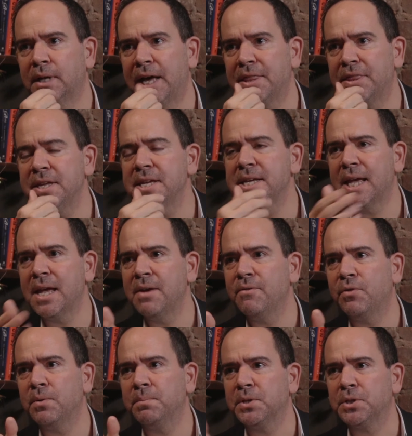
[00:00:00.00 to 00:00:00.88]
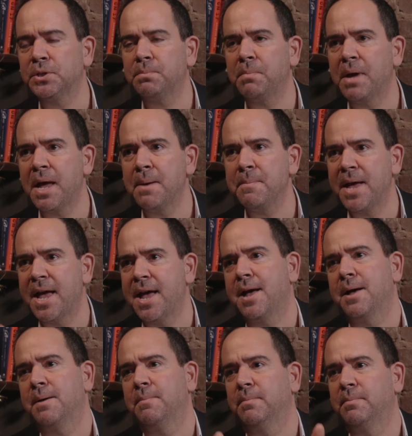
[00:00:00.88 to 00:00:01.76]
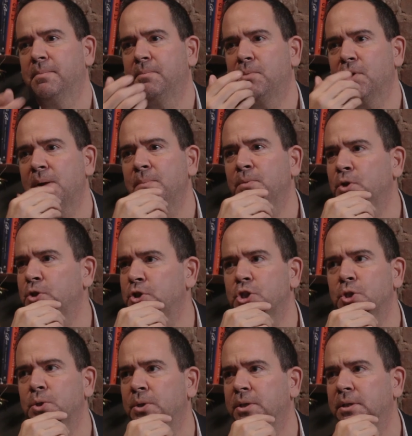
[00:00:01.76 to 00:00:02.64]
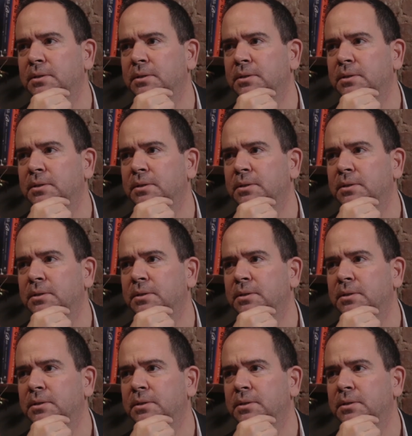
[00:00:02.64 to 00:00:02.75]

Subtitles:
I think it came from the spam ham, but I'm not sure.